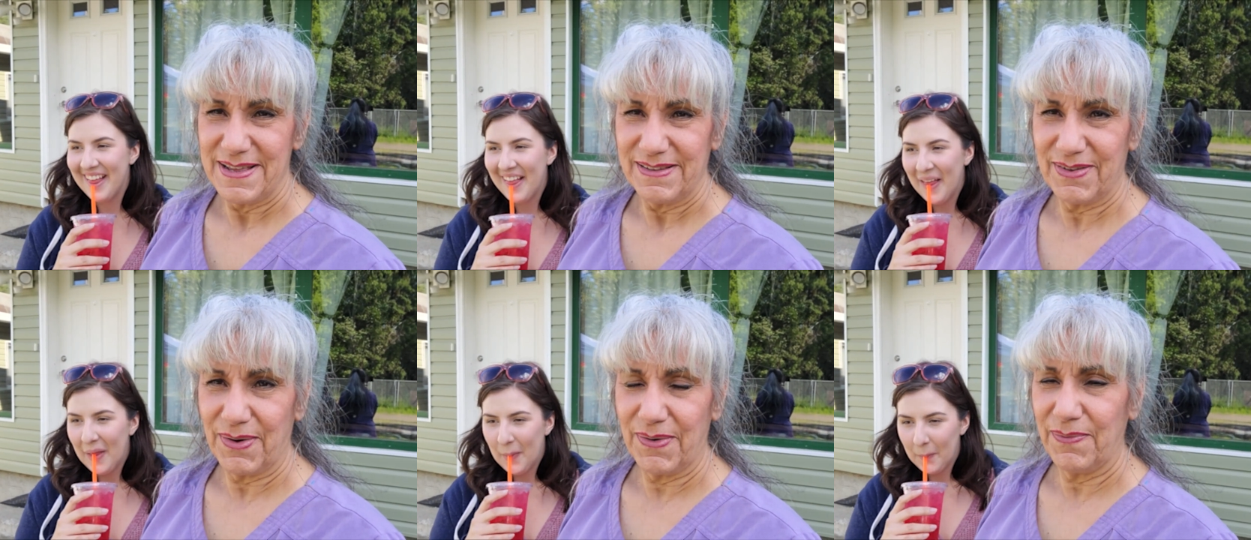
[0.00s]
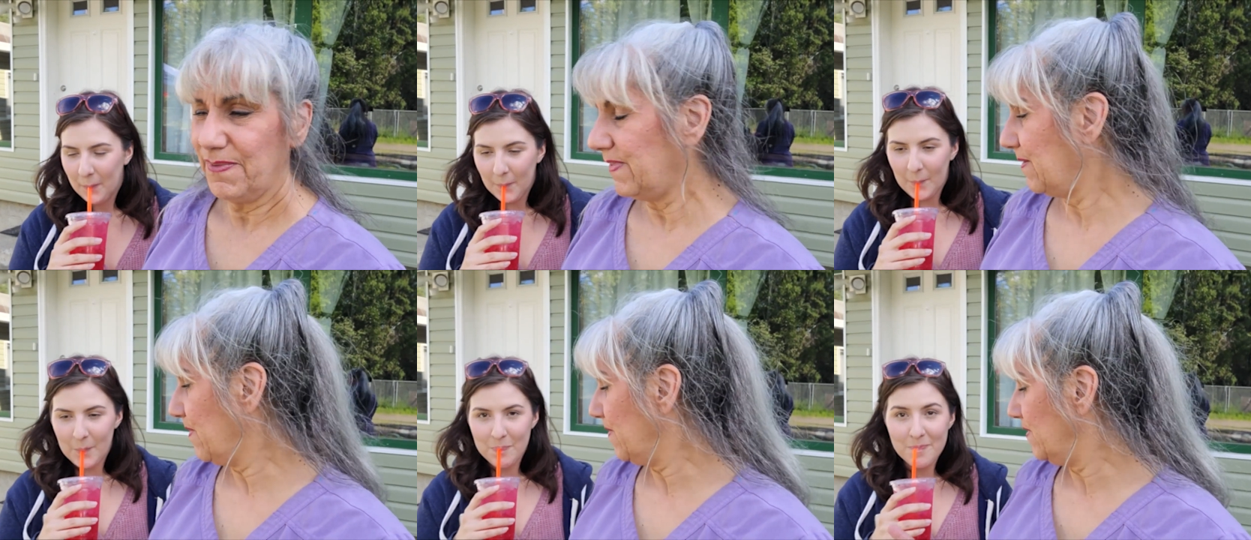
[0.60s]
Speaker 1: So then
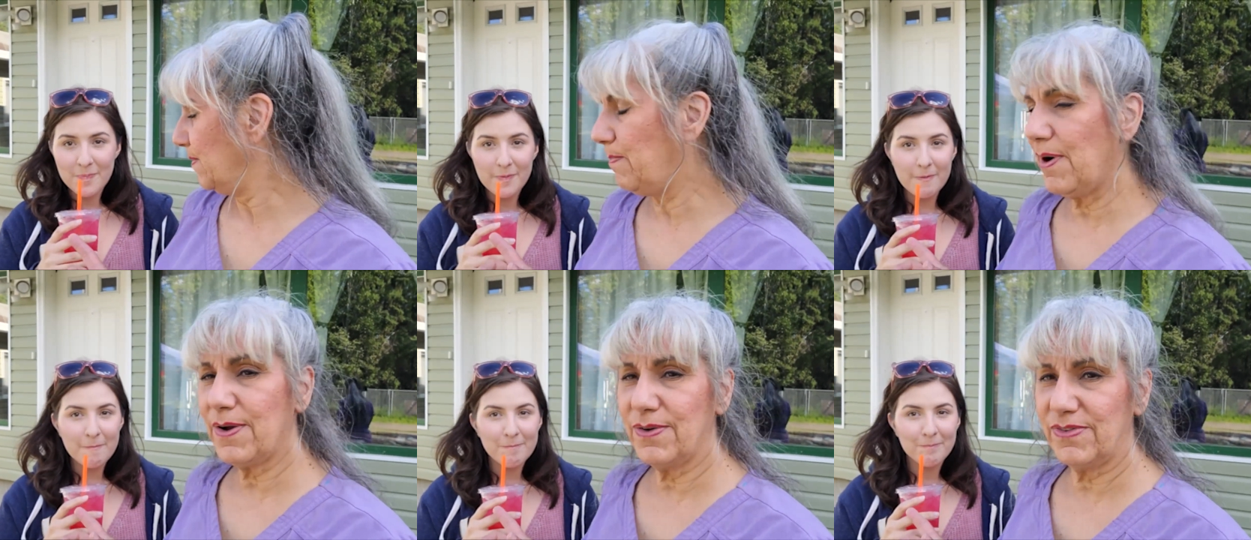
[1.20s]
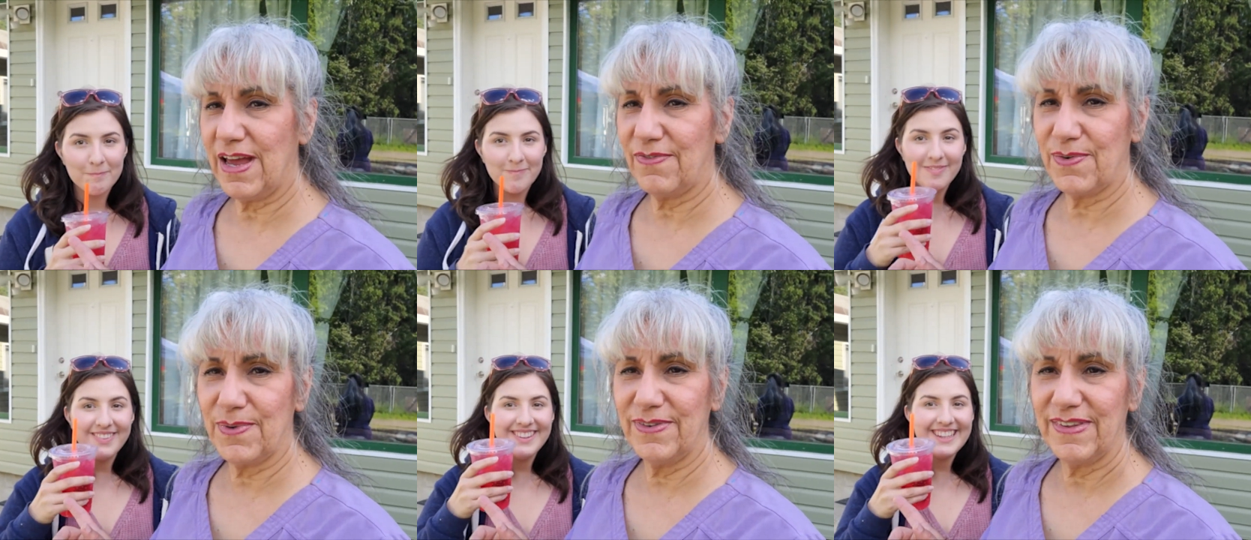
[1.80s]
we went to Bucko's
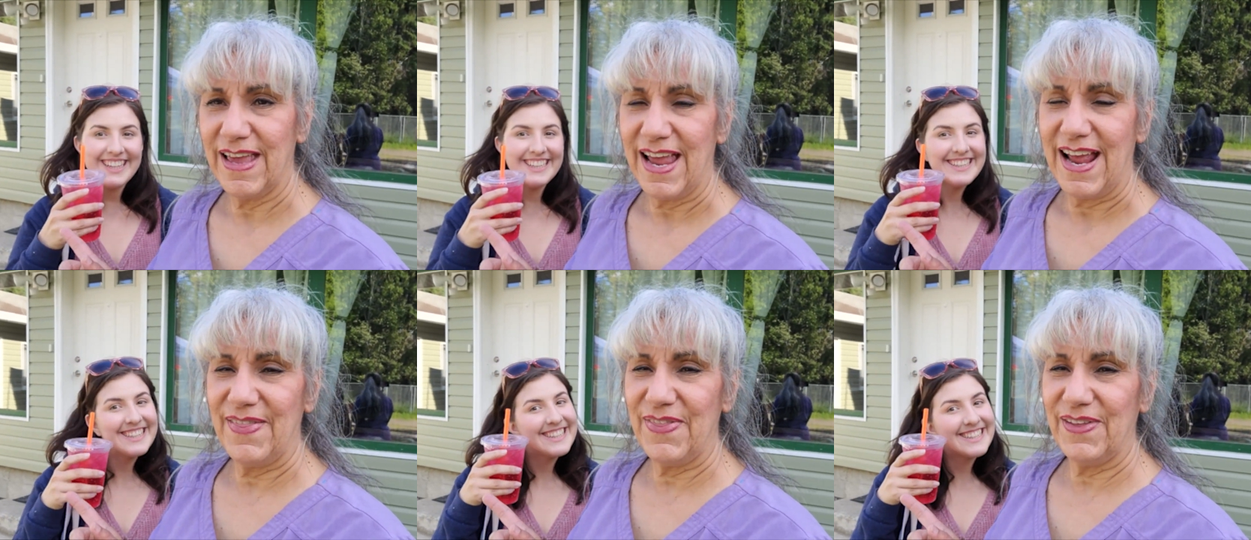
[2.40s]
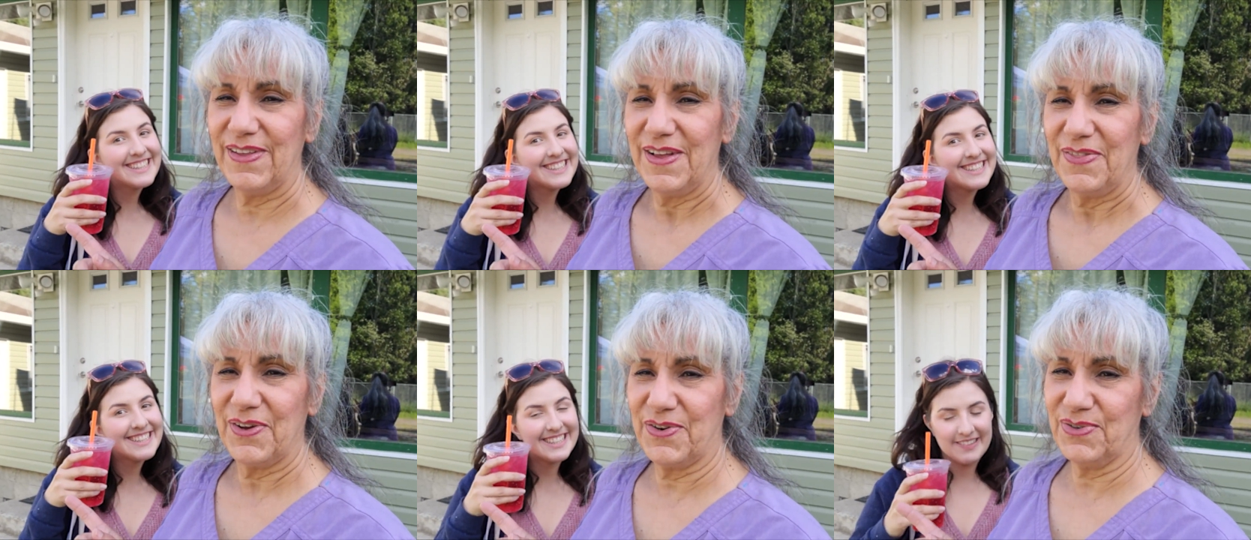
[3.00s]
afterwards, and the
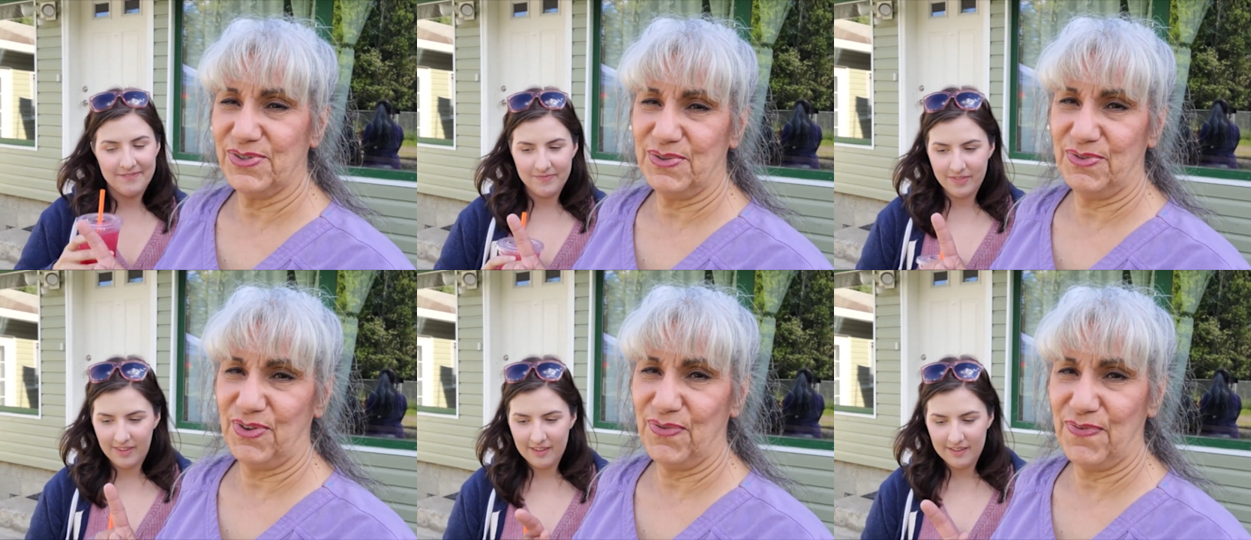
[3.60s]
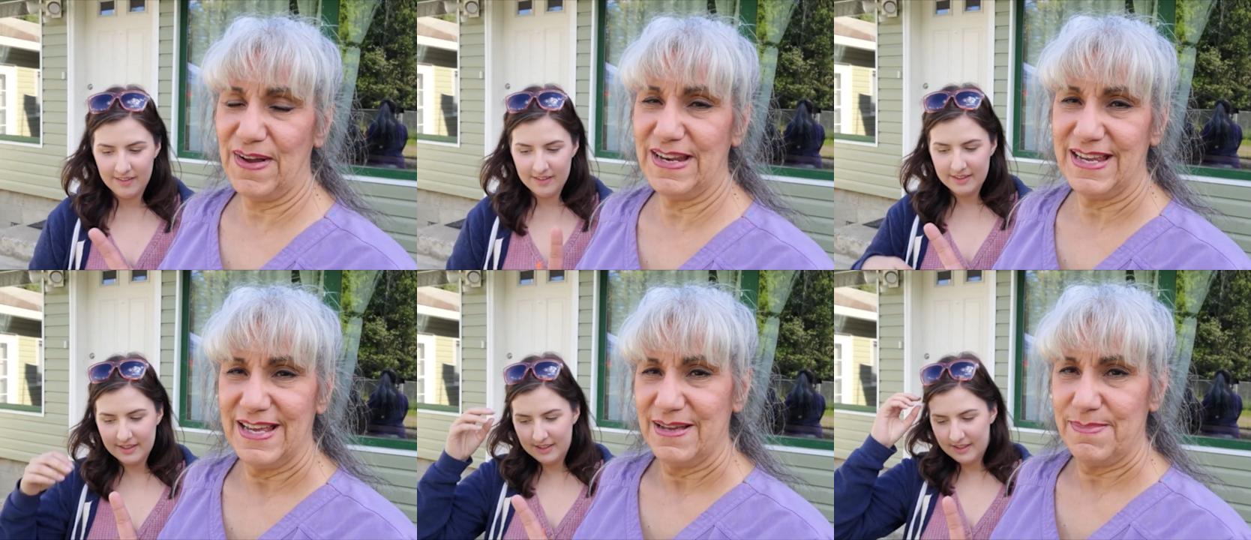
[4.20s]
the girl she was so funny
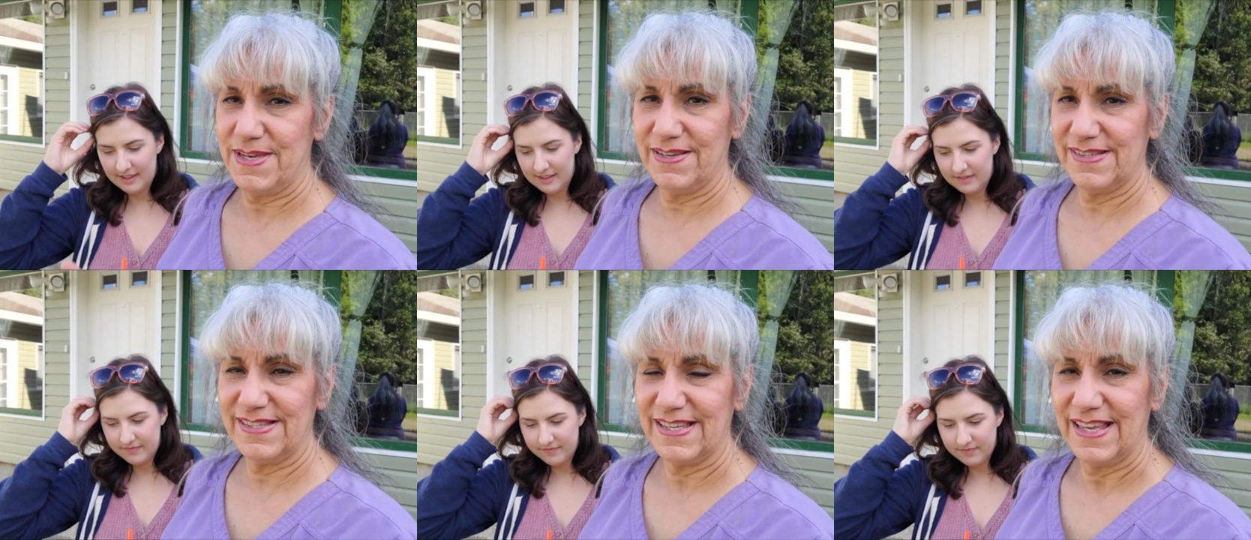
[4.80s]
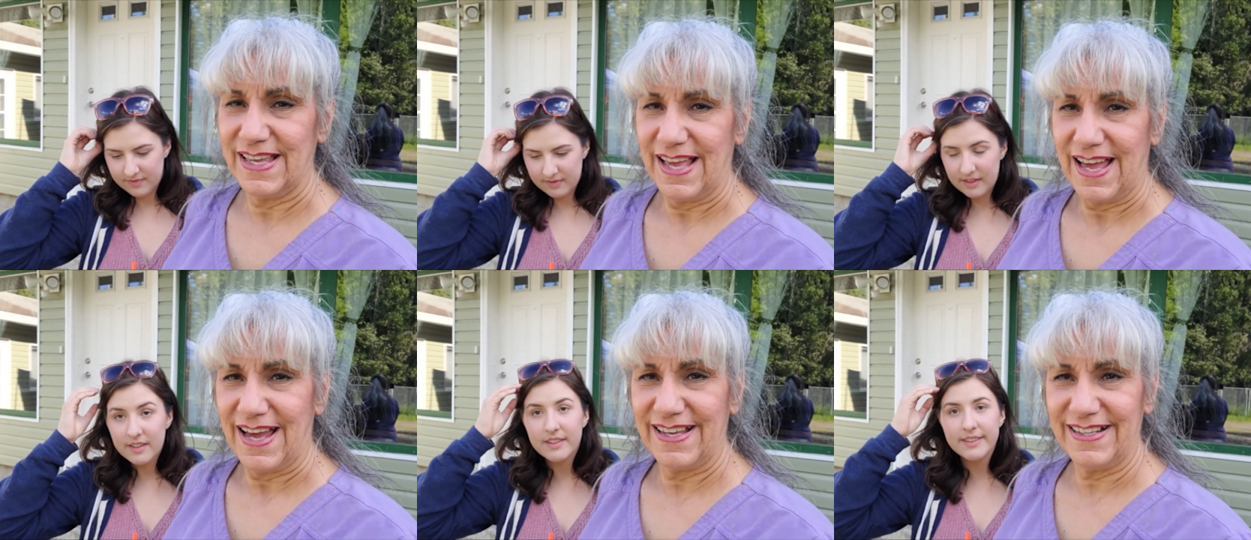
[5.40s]
because
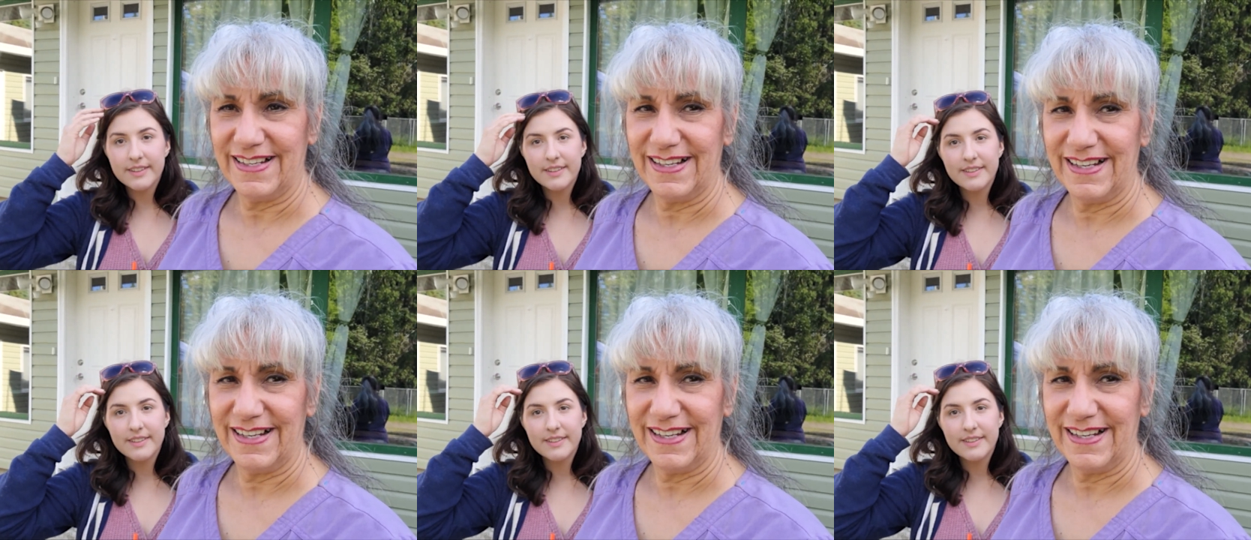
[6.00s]
I,